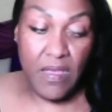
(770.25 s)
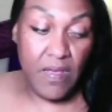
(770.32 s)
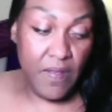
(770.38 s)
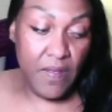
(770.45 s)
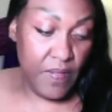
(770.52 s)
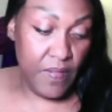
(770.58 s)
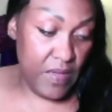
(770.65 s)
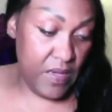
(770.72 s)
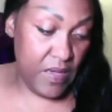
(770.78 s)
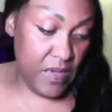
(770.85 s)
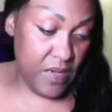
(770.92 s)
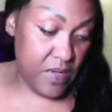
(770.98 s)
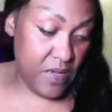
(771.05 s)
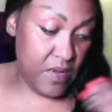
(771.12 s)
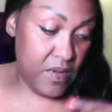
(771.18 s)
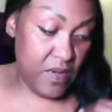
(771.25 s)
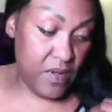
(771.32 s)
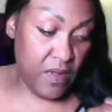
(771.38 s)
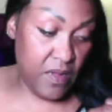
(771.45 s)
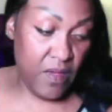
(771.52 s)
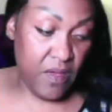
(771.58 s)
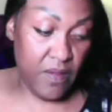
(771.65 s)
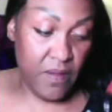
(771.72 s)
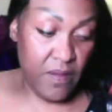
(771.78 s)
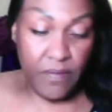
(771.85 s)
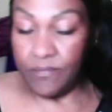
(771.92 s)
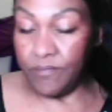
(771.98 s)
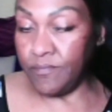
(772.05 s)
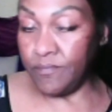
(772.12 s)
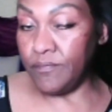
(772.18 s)

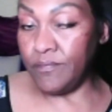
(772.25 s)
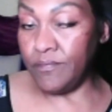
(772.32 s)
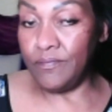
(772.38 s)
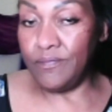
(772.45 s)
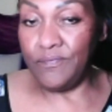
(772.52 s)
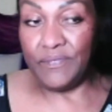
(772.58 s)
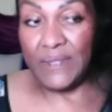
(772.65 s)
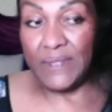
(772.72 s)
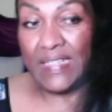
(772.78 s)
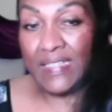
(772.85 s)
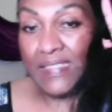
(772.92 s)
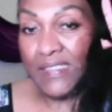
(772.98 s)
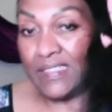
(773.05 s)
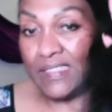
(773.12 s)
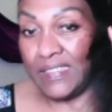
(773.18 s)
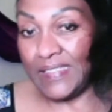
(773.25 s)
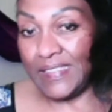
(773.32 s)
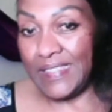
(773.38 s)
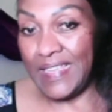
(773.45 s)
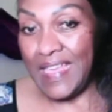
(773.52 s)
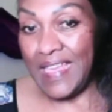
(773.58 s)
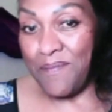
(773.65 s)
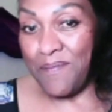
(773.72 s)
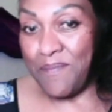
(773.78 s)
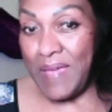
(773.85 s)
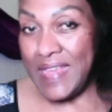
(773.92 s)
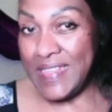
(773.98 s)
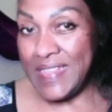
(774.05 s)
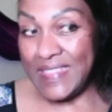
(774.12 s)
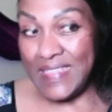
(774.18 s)
and it's just
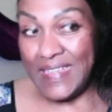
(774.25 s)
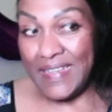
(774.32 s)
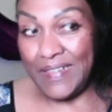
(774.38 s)
amazing.